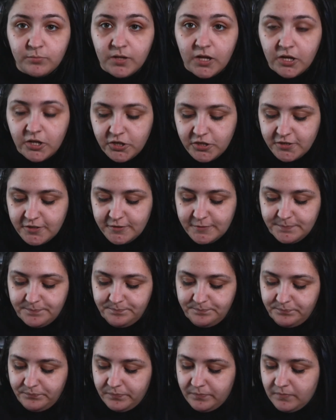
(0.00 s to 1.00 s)
blockers.
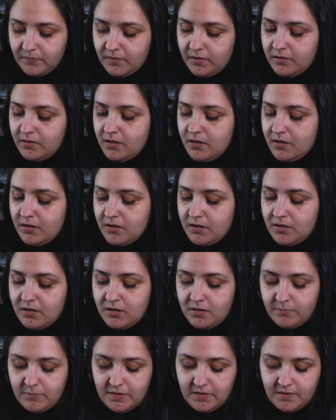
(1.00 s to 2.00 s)

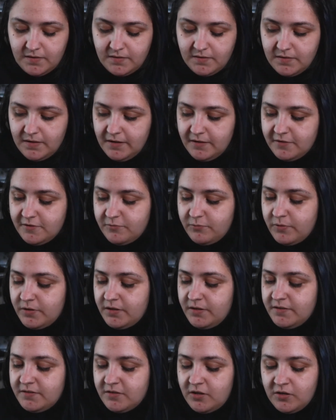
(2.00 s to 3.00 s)
This next
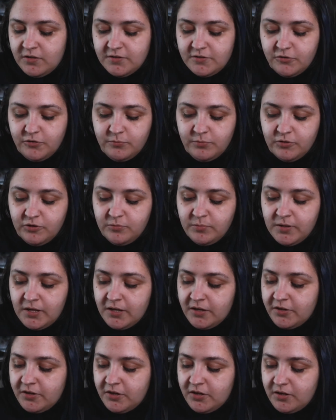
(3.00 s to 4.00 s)
one is also a blue
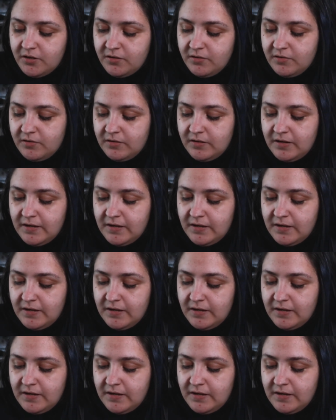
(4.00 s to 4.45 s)
blocker.